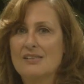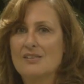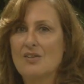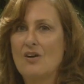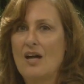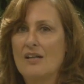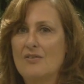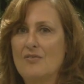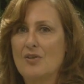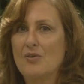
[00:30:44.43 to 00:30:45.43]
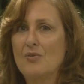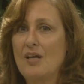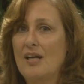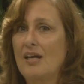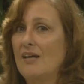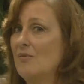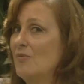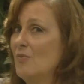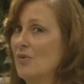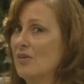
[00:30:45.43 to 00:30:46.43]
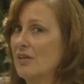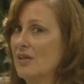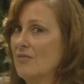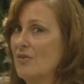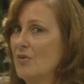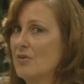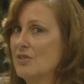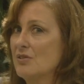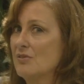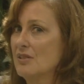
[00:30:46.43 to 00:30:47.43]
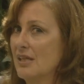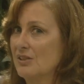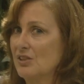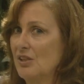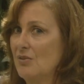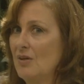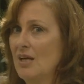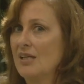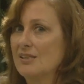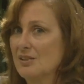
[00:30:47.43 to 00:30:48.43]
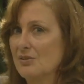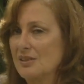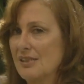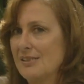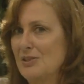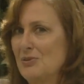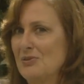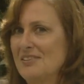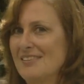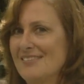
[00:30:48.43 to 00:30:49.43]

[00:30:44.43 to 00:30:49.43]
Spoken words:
is the Long Island View, and we're looking forward to the next show. So stay tuned.